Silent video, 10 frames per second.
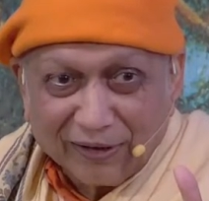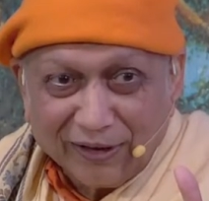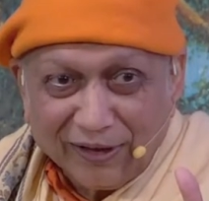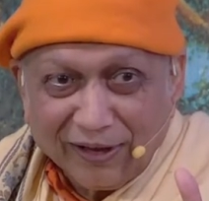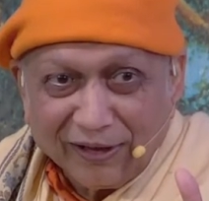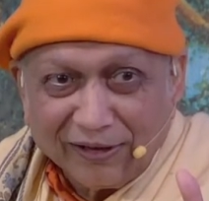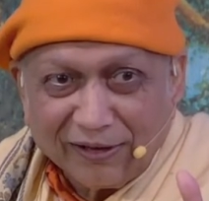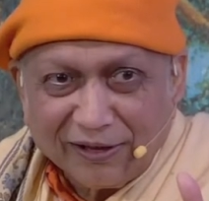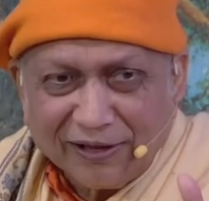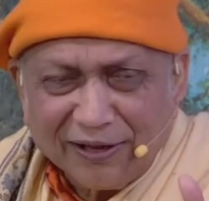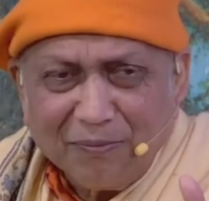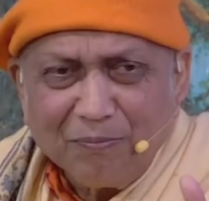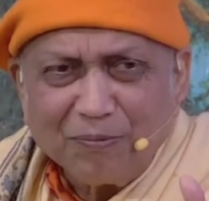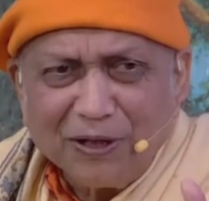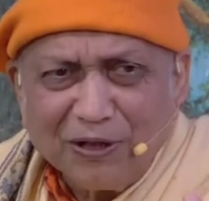Hmm, it is
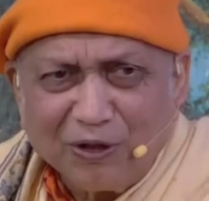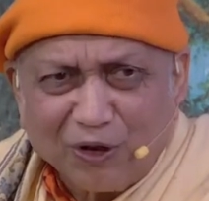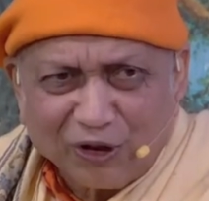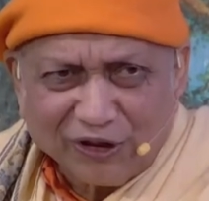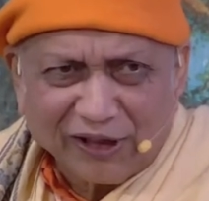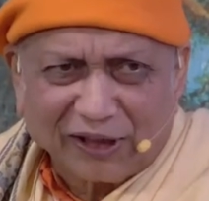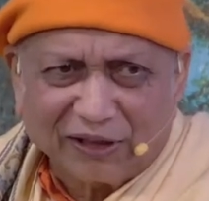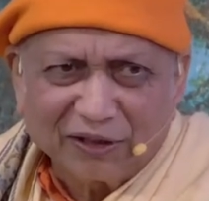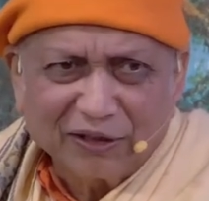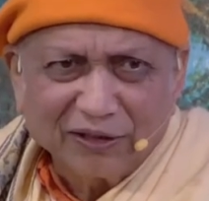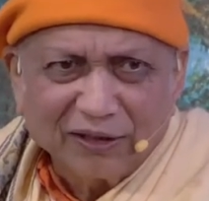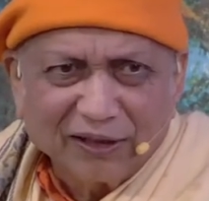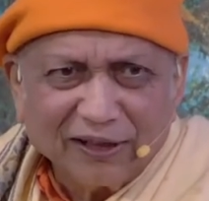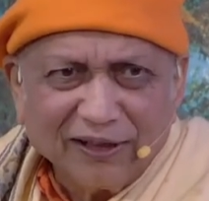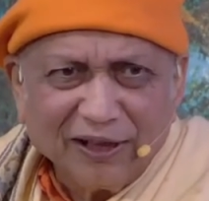simple logic,
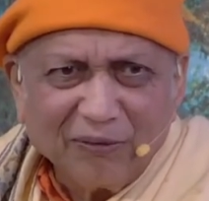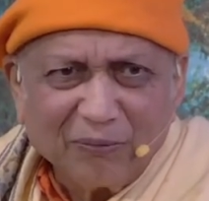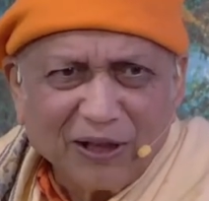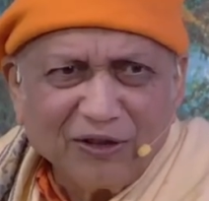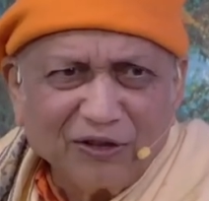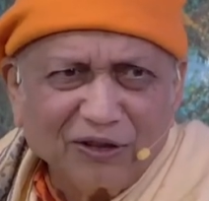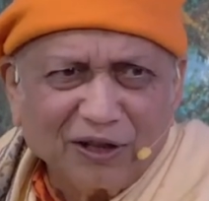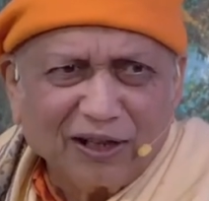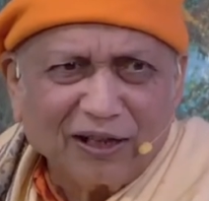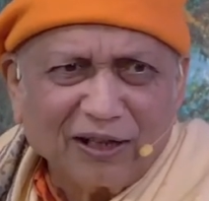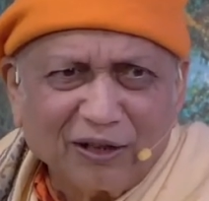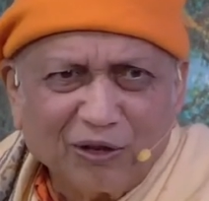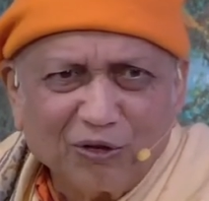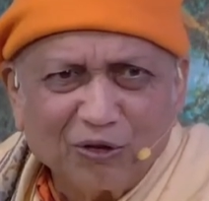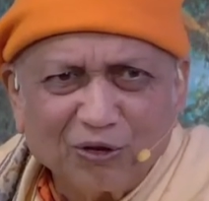nothing much
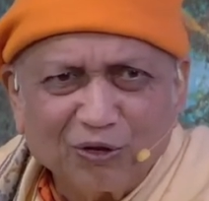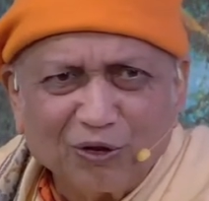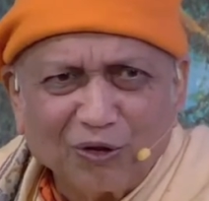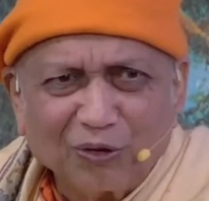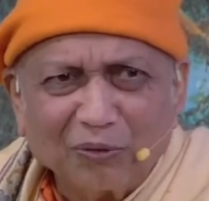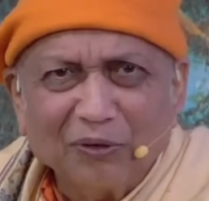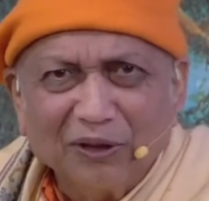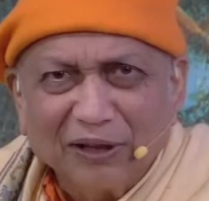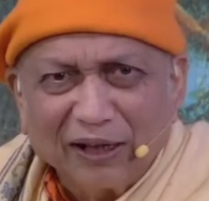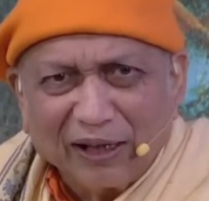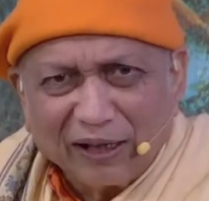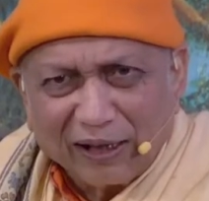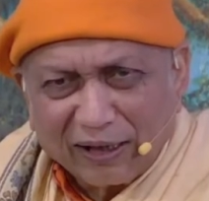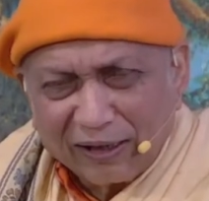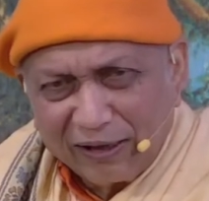uh, to, you know,
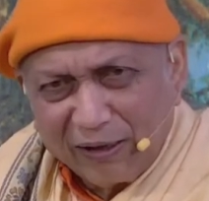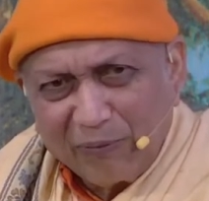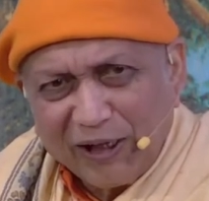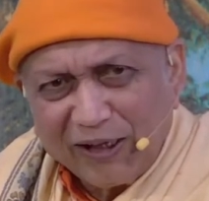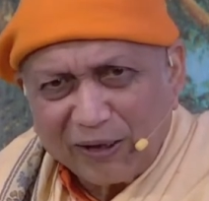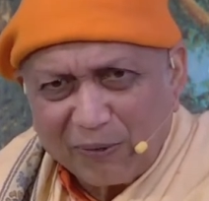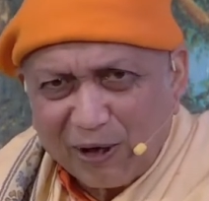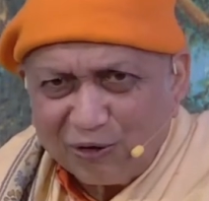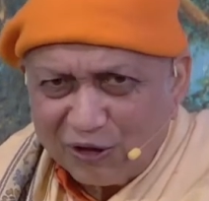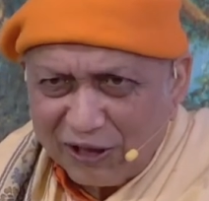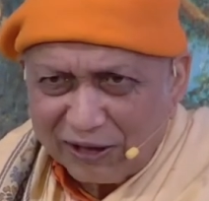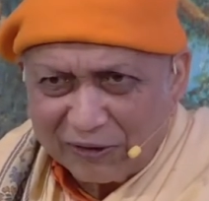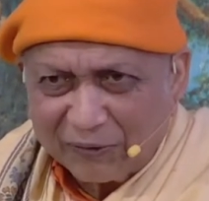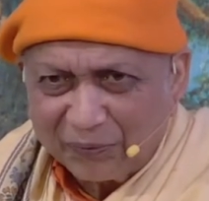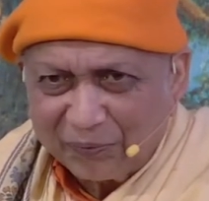uh, debate
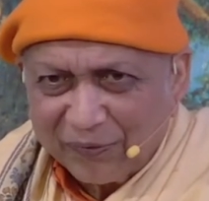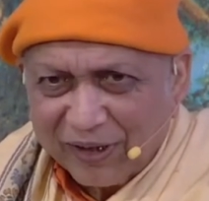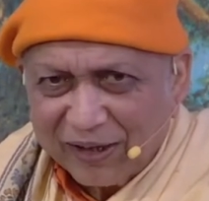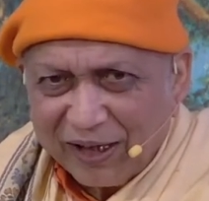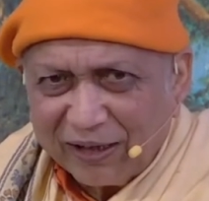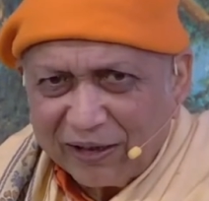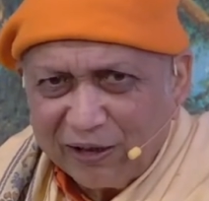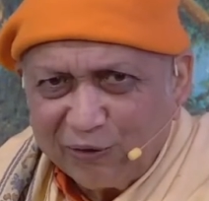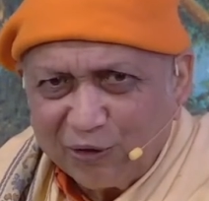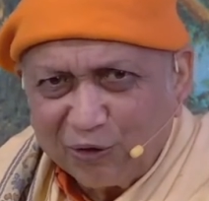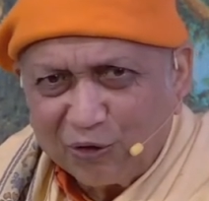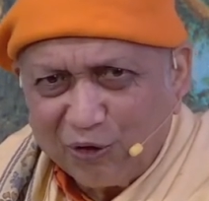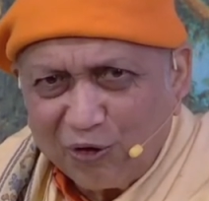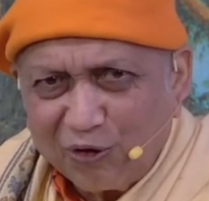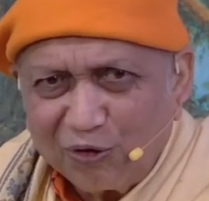about it. That
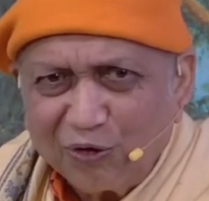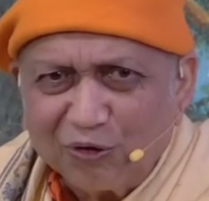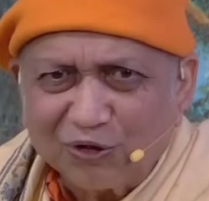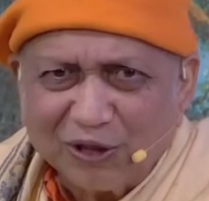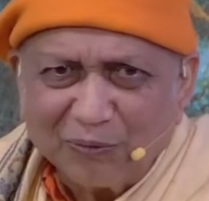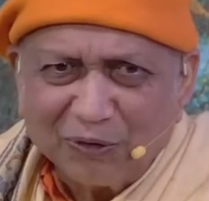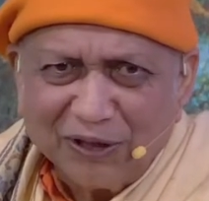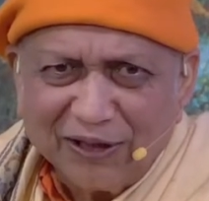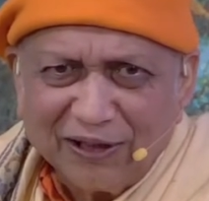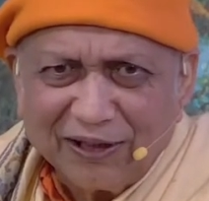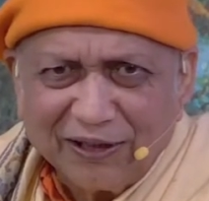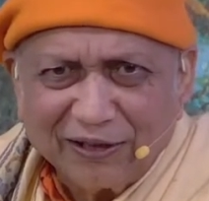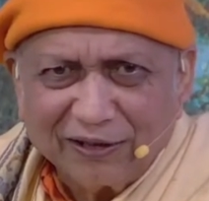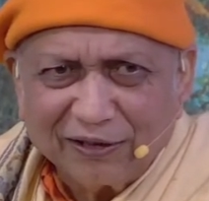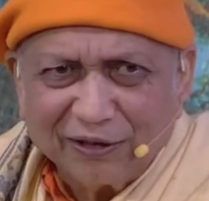if you go to something
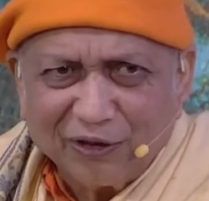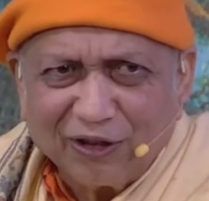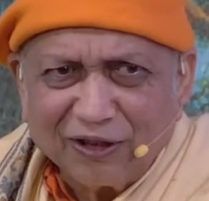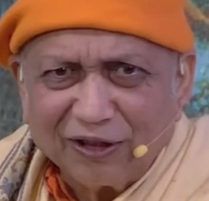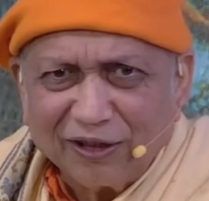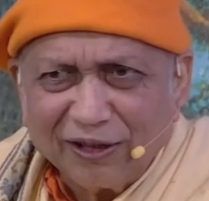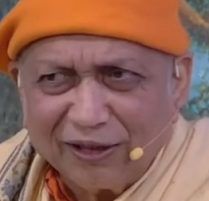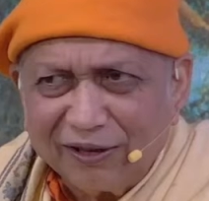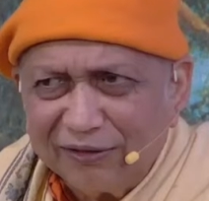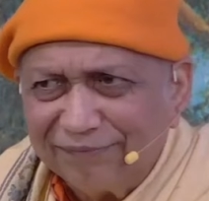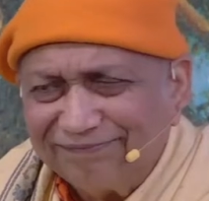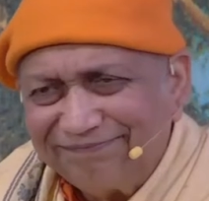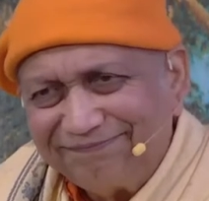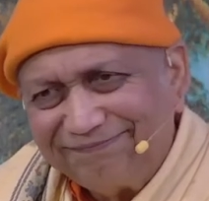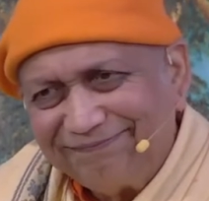that is not real,
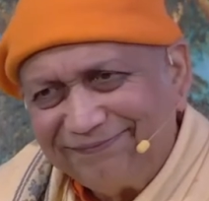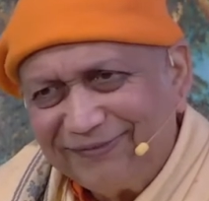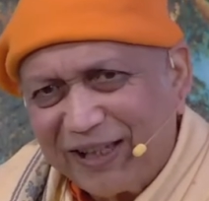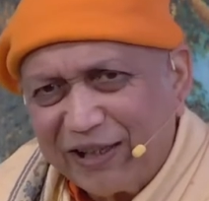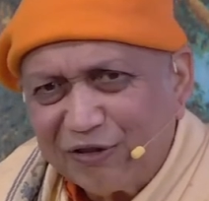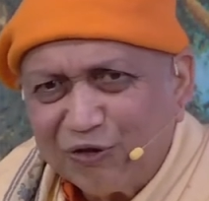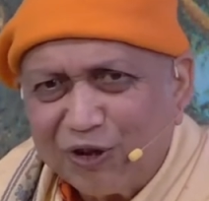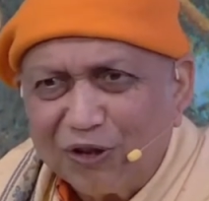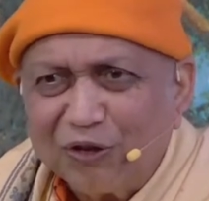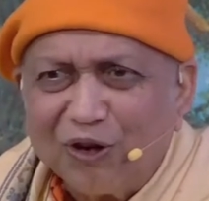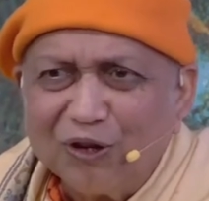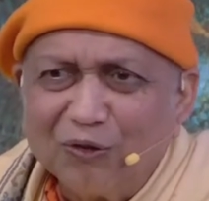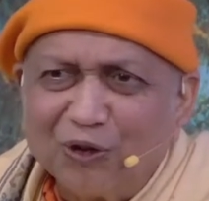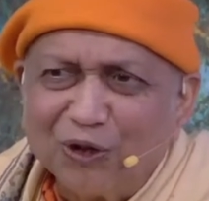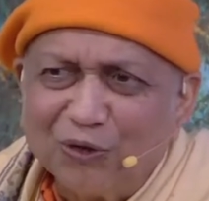mm, that's what
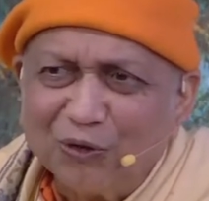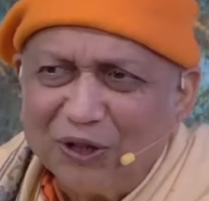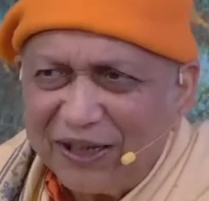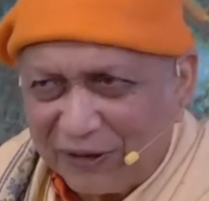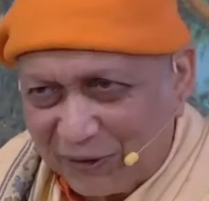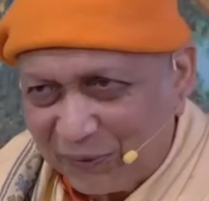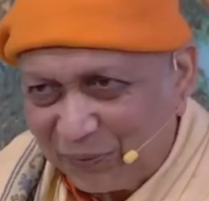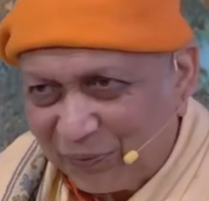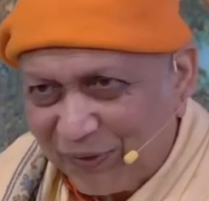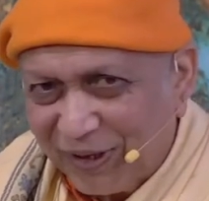all what you get